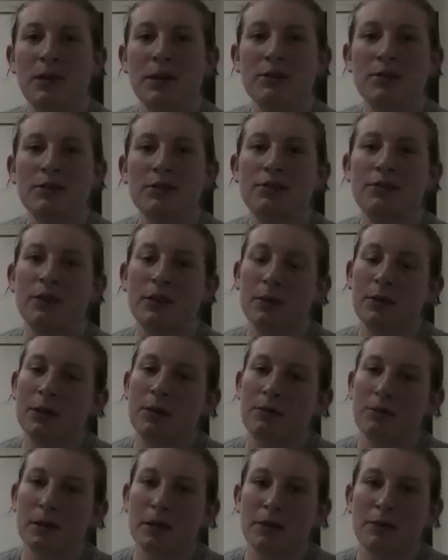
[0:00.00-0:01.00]
we are so far away
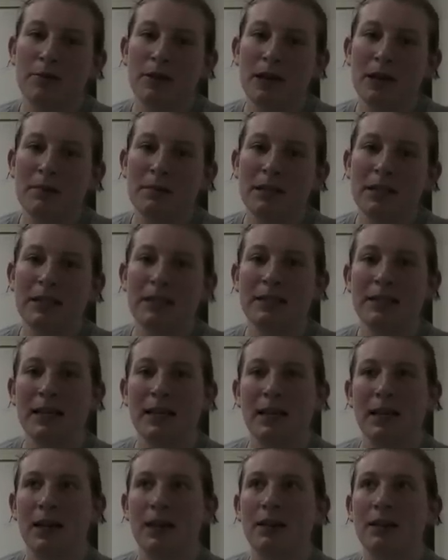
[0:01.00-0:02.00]
from our families
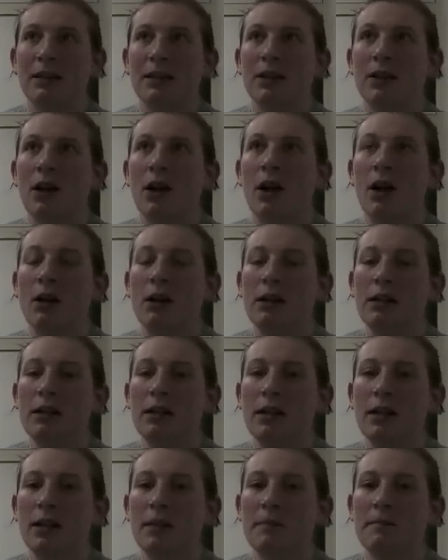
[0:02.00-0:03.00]
and calling
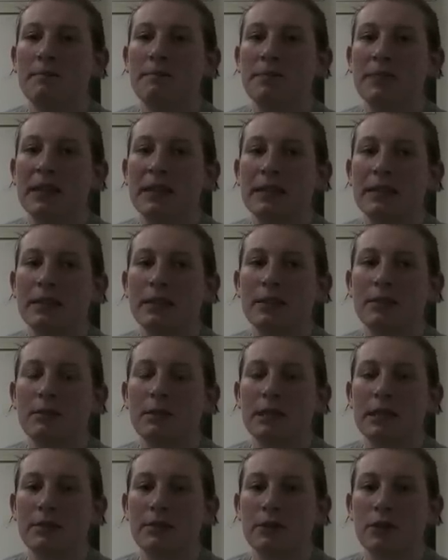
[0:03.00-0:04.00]
them is a little
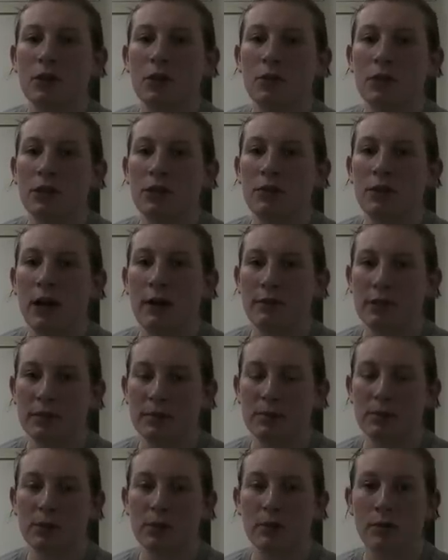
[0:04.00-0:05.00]
bit difficult, we do have a
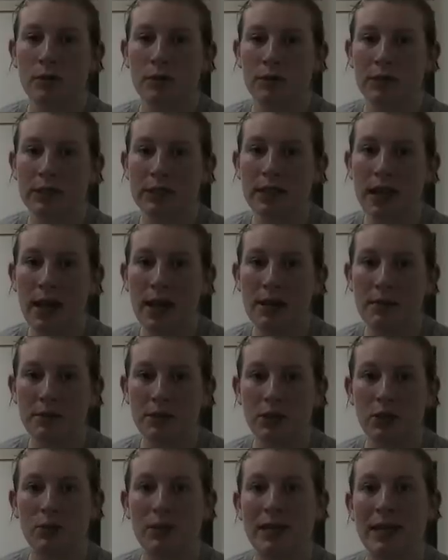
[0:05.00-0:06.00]
subscription with Skype,
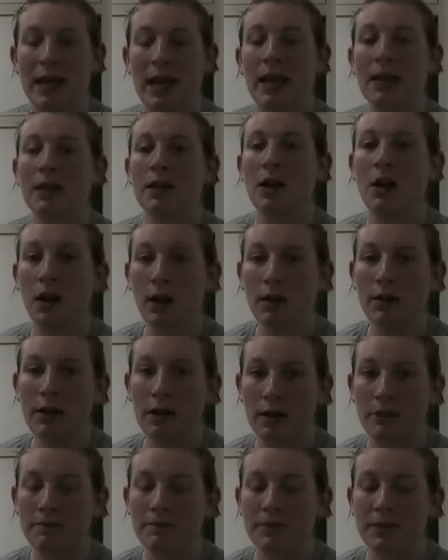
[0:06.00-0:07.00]
so we can call
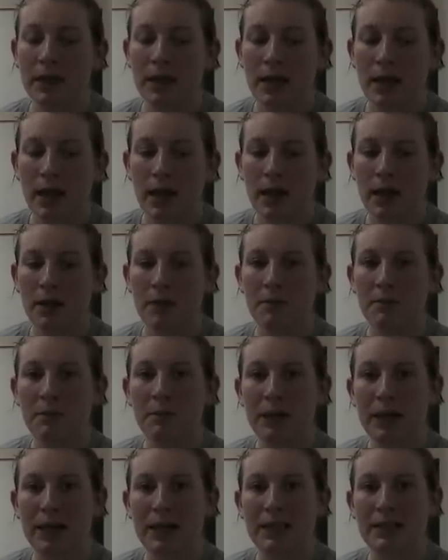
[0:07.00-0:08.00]
them,
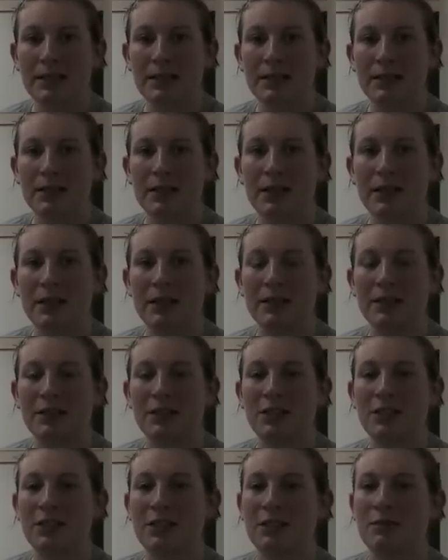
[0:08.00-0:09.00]
but
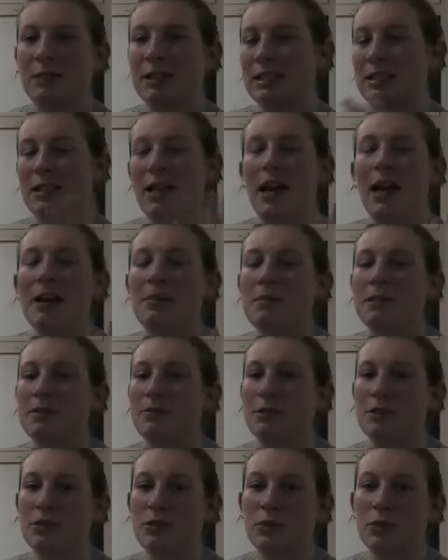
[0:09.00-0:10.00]
it's just with the time
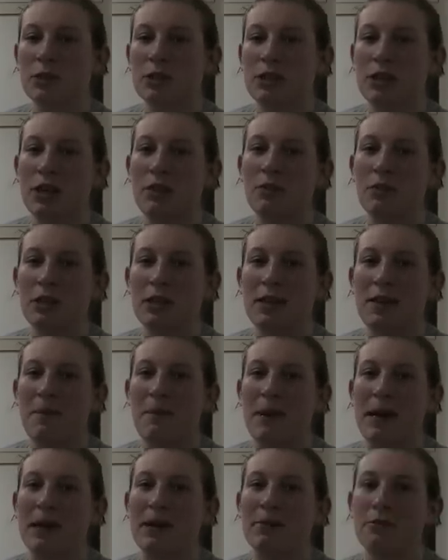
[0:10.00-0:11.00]
difference. We're generally
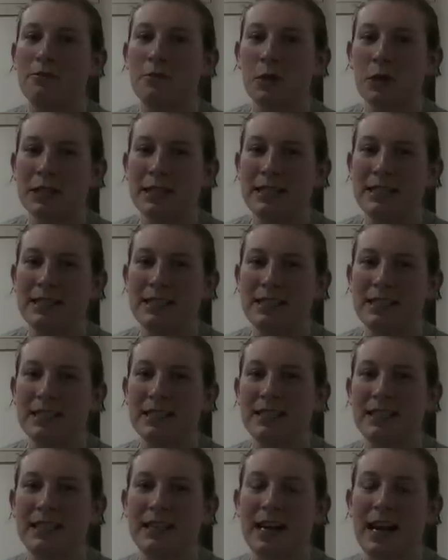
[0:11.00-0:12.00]
about 14 to
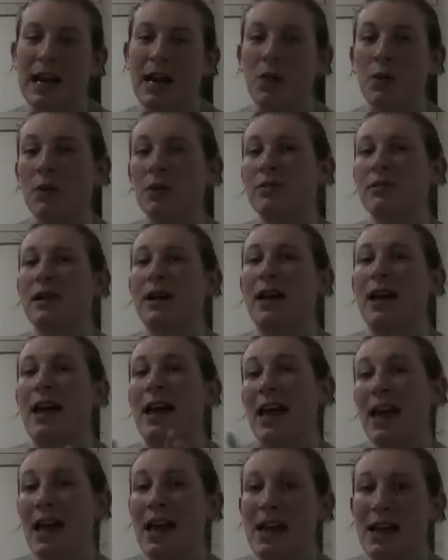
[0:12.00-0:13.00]
16 hours
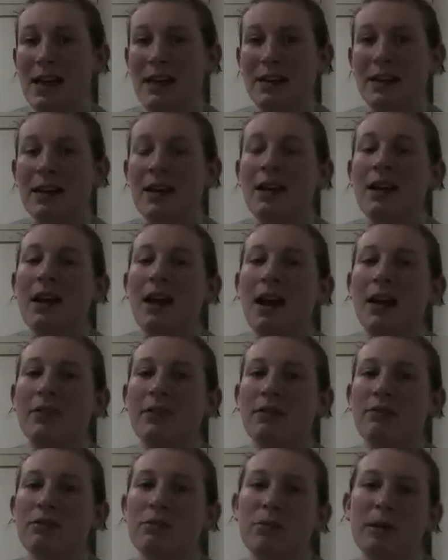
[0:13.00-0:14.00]
ahead of
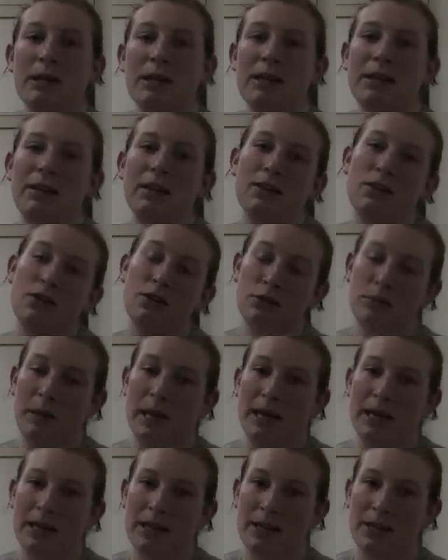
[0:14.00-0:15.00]
everybody who's
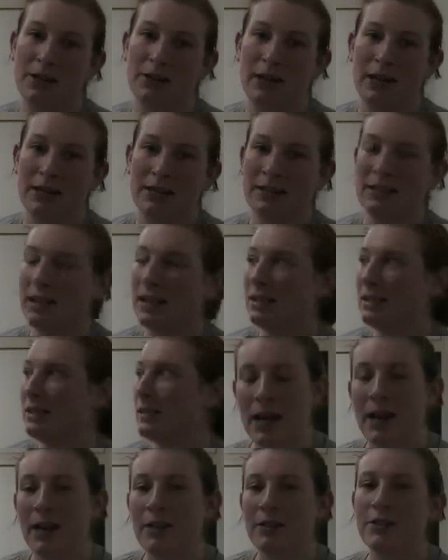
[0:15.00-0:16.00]
back in the United
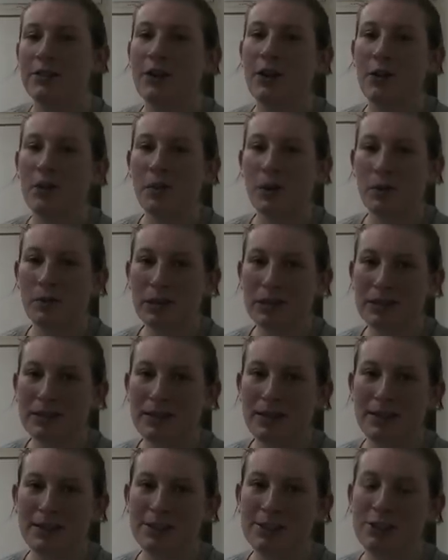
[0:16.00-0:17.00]
States. So what we
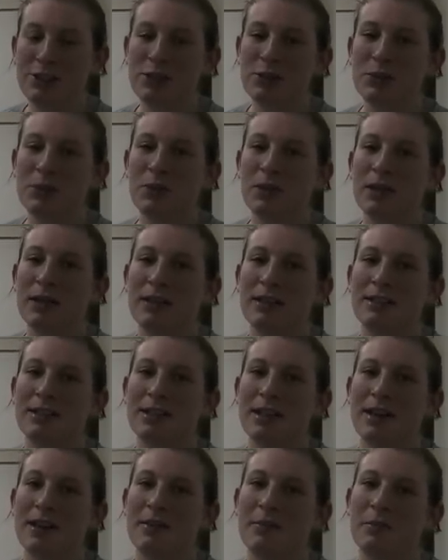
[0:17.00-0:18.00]
decided to do was
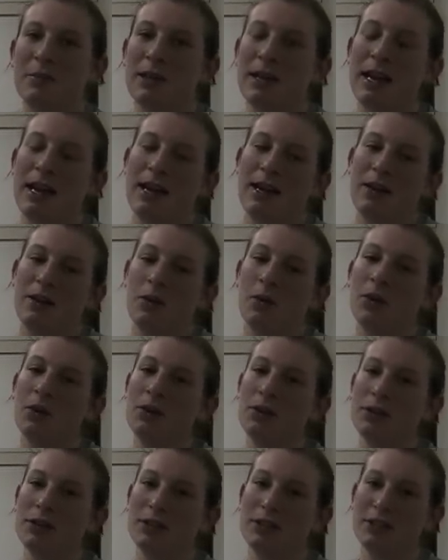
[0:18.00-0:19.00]
we had
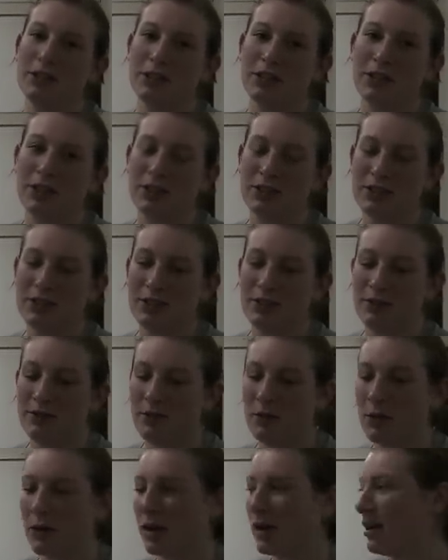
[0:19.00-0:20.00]
ordered a shirt
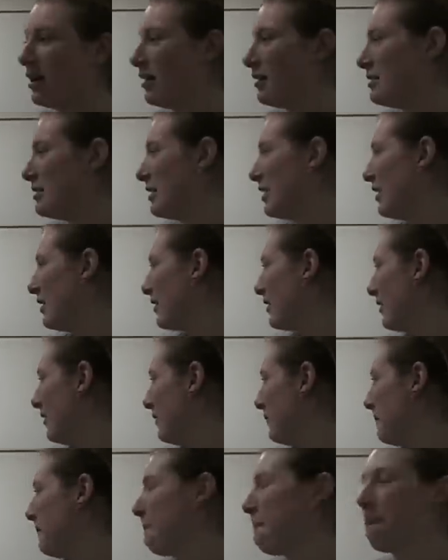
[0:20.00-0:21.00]
for our
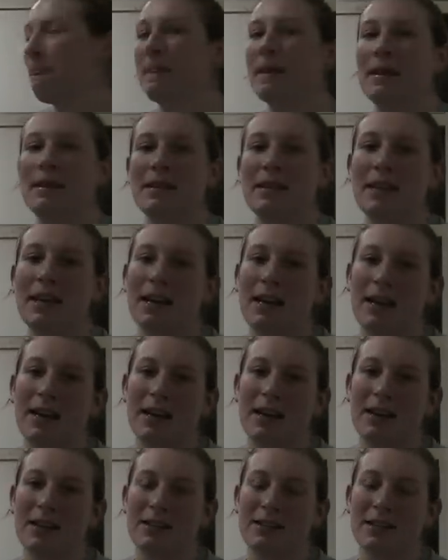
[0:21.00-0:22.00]
daughter
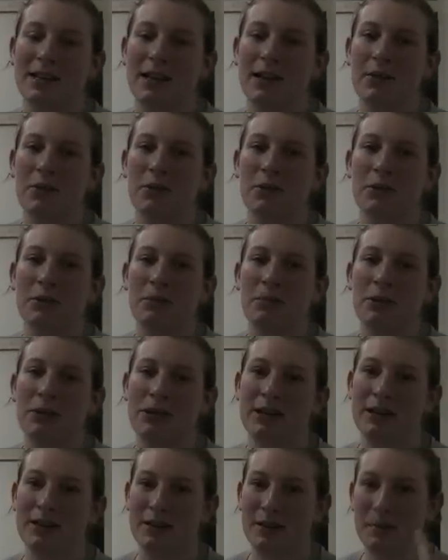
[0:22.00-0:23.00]
that I will put
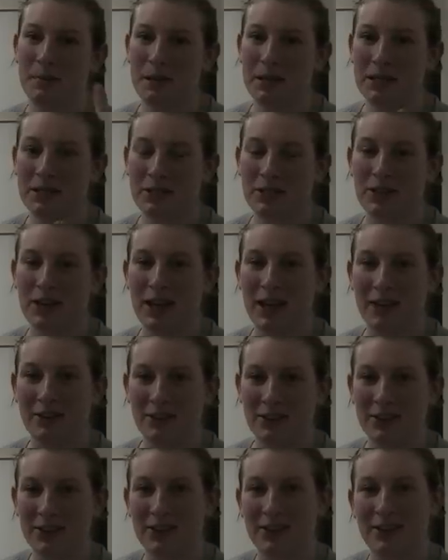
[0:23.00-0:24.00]
in a picture
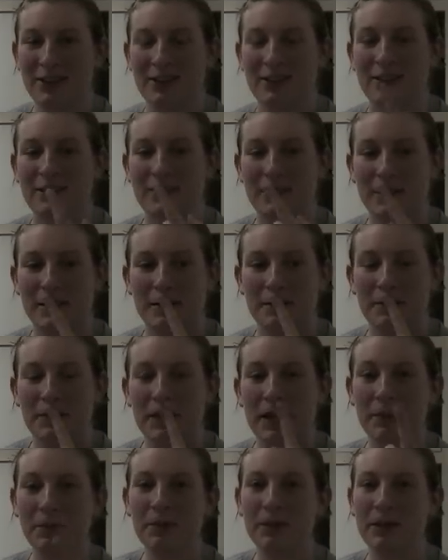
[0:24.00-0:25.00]
after,
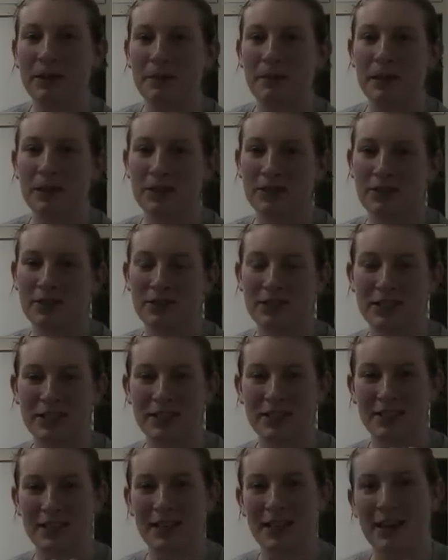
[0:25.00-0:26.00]
I'll put in a picture of in
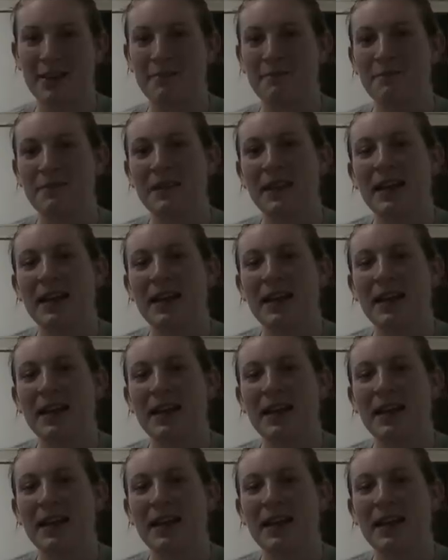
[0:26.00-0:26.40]
just a second.